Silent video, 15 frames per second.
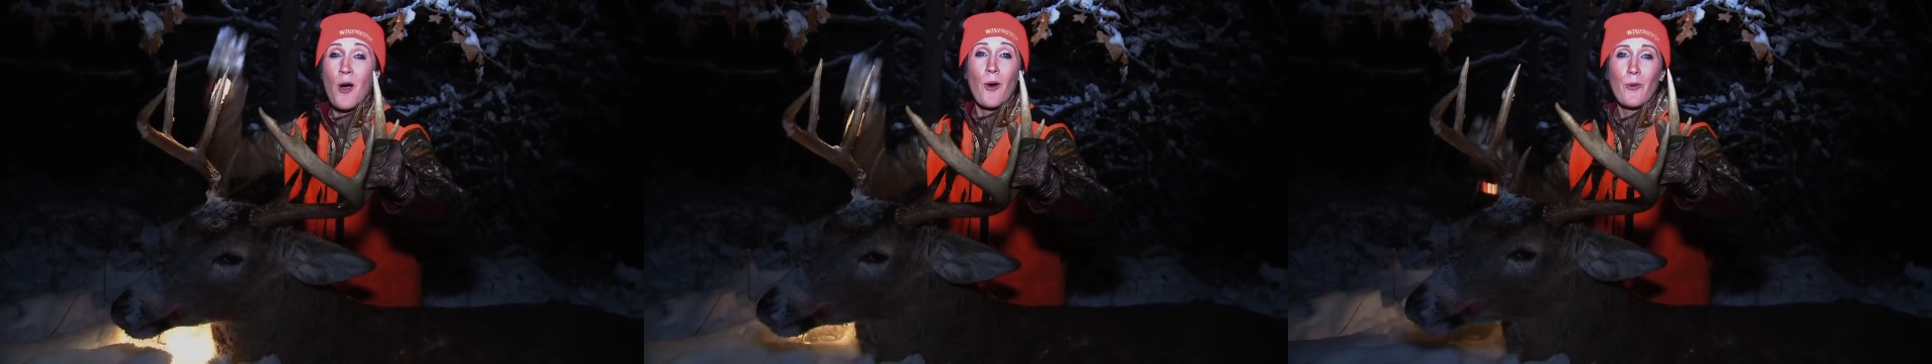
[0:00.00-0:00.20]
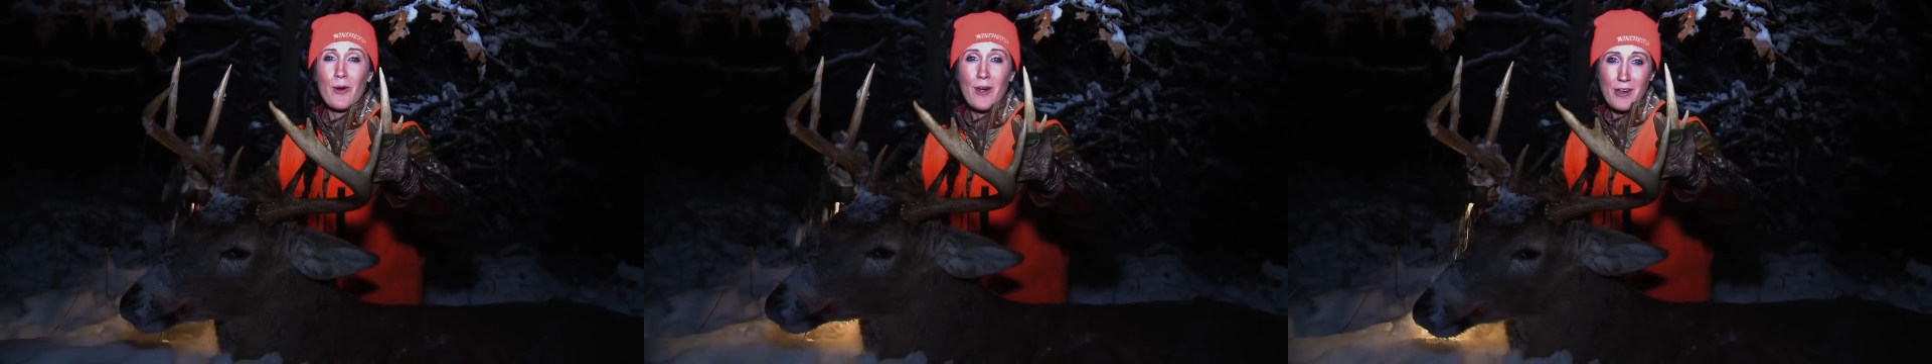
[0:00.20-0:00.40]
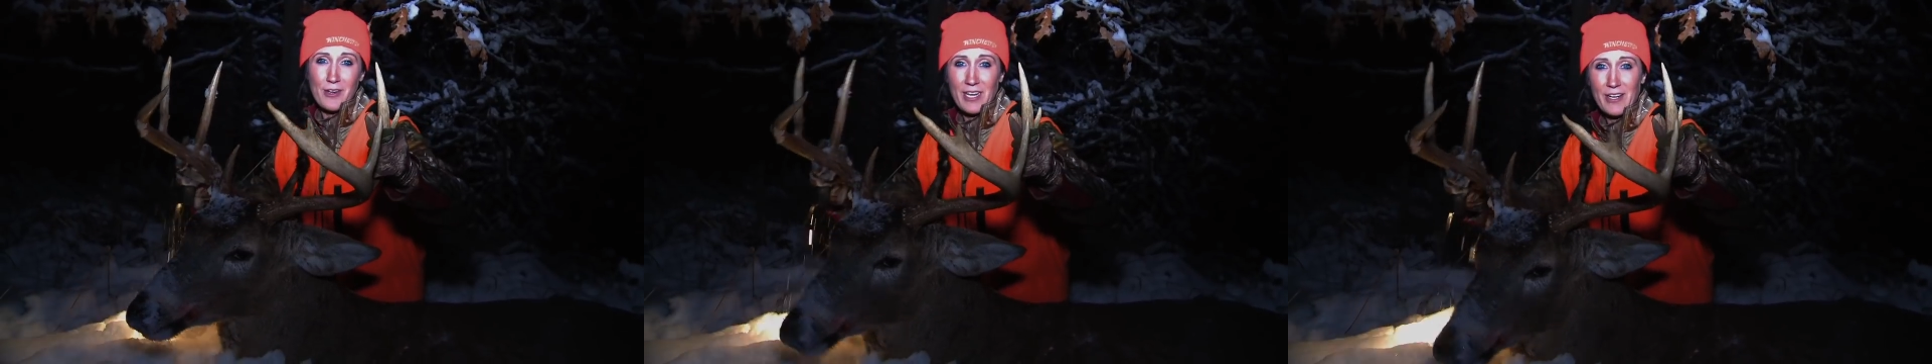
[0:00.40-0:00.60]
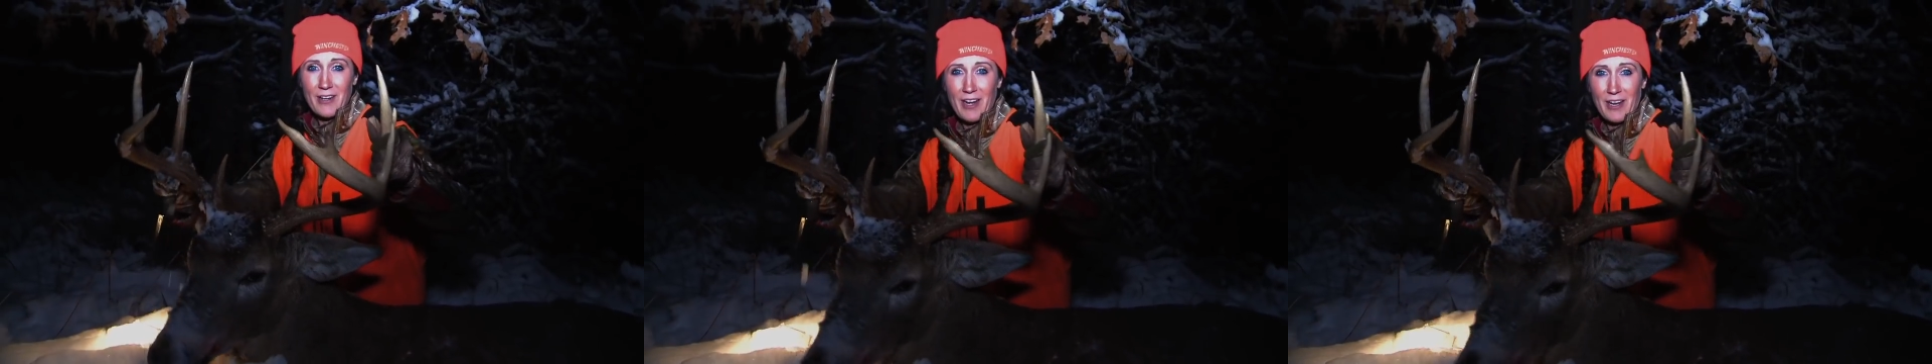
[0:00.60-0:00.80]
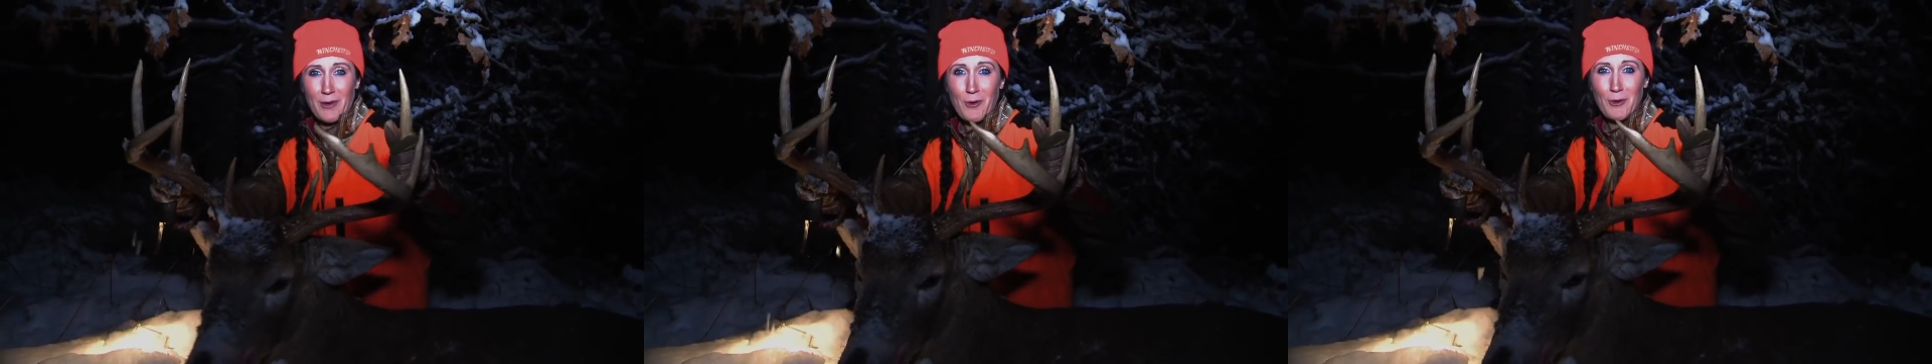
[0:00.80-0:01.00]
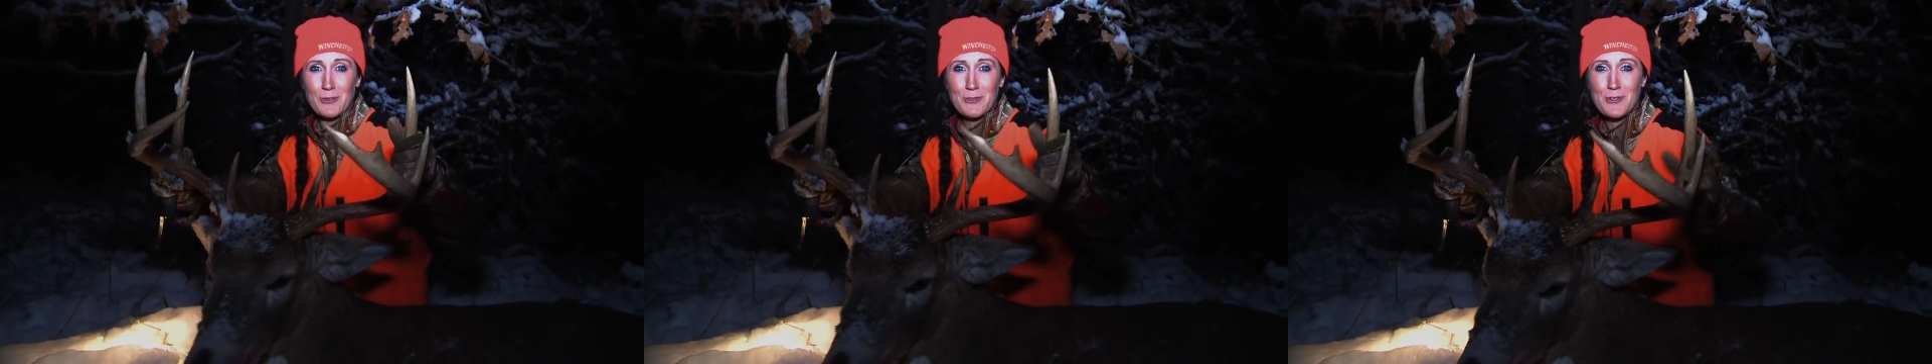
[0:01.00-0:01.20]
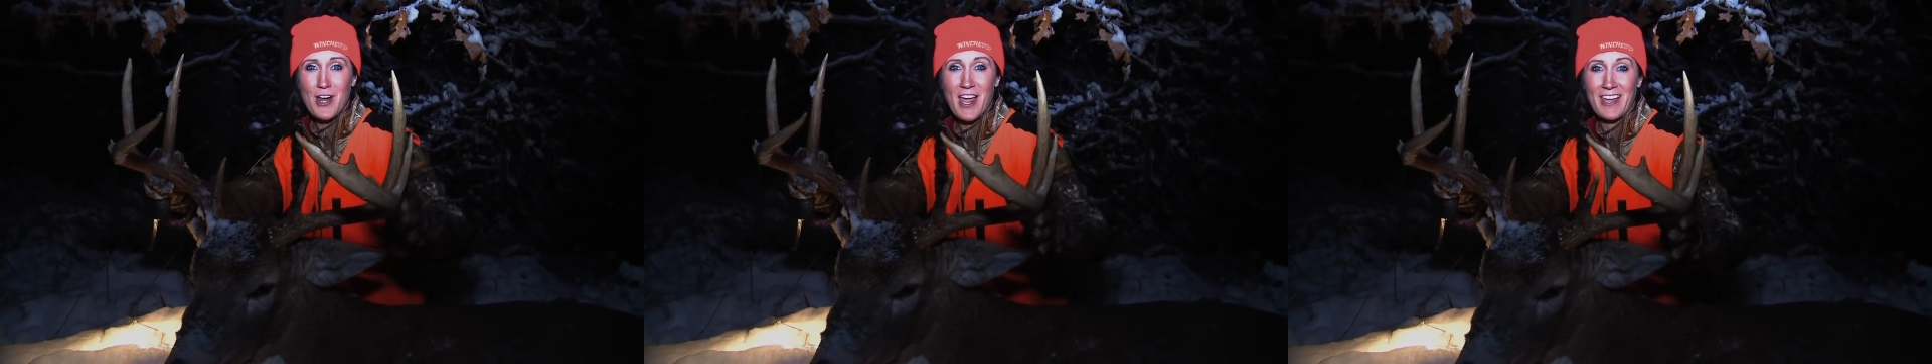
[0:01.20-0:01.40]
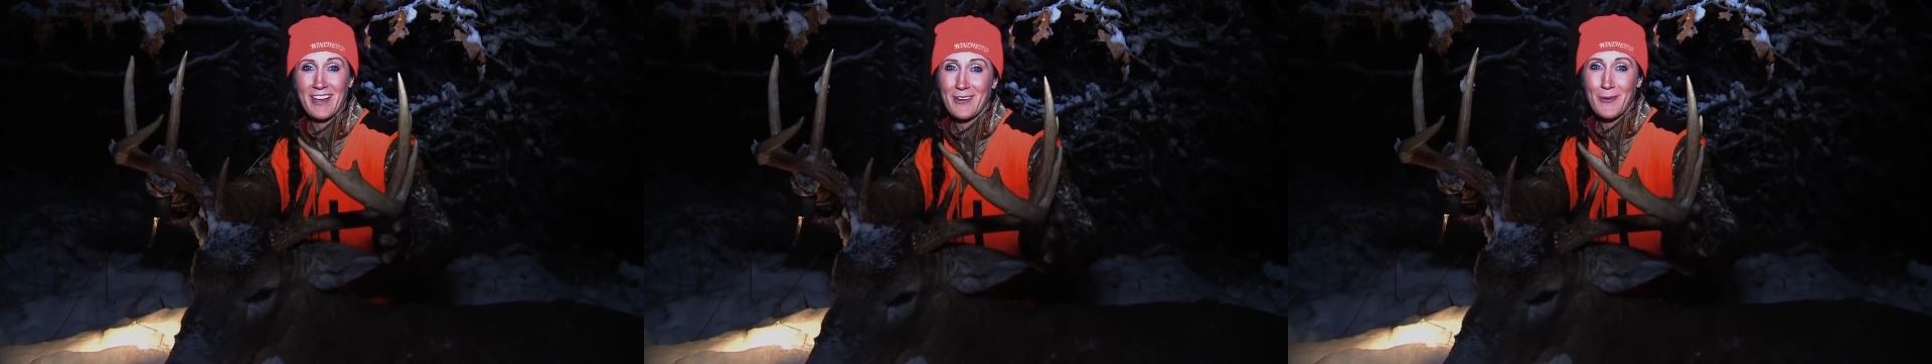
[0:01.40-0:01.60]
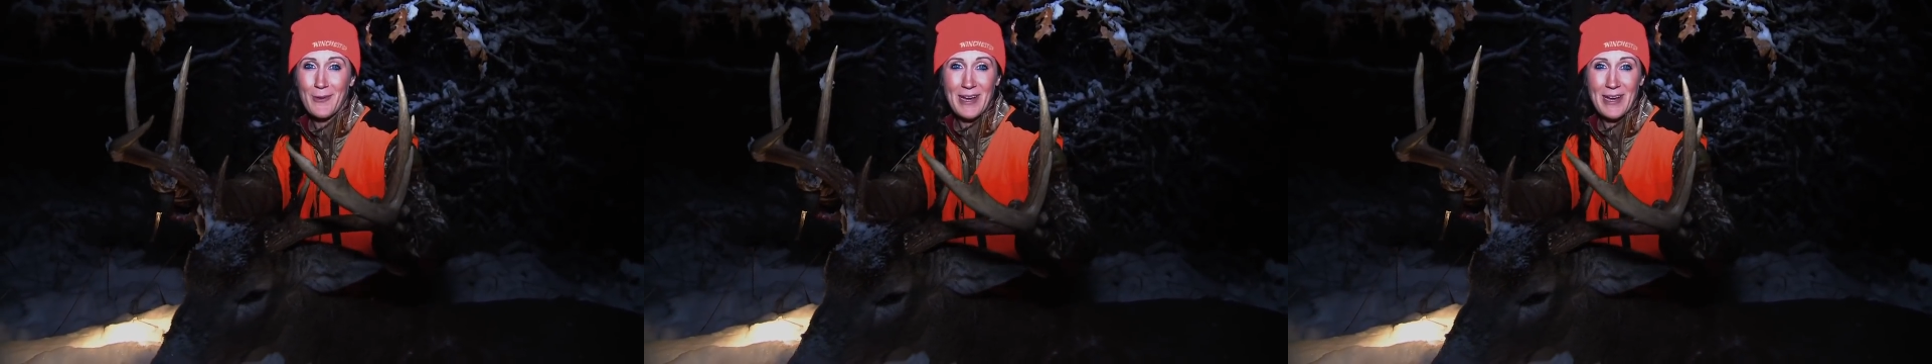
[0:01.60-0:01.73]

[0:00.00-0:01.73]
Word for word: We're out here at Golden Triangle